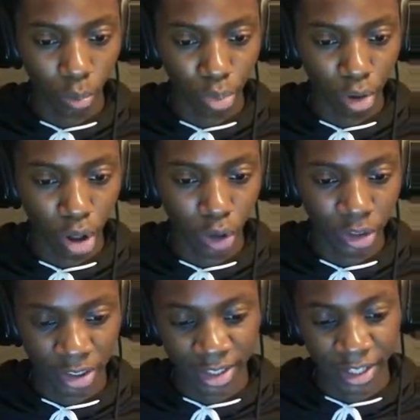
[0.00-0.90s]
Bro, they're
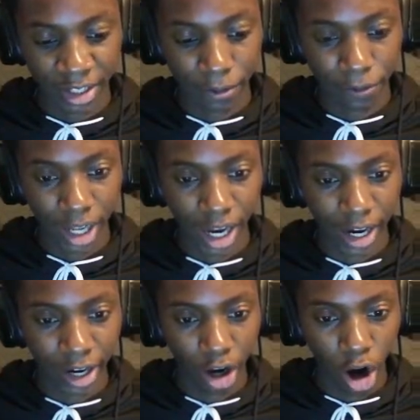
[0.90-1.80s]
just letting it
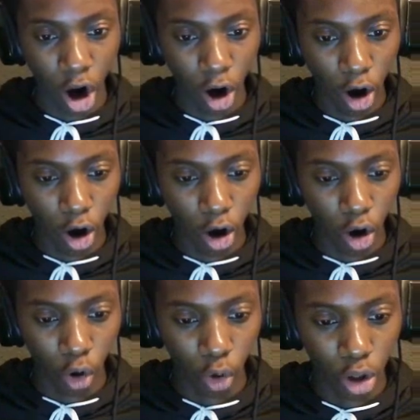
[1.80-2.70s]
fly.
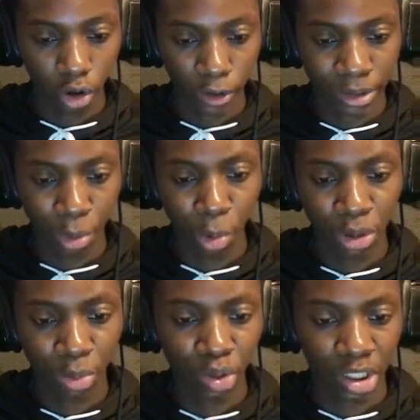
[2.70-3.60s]
Oh! Hold on, someone was
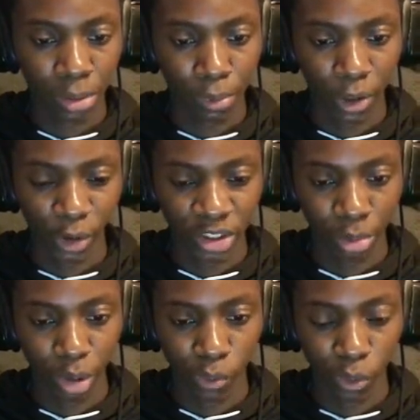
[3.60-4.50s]
supposed to explode or something.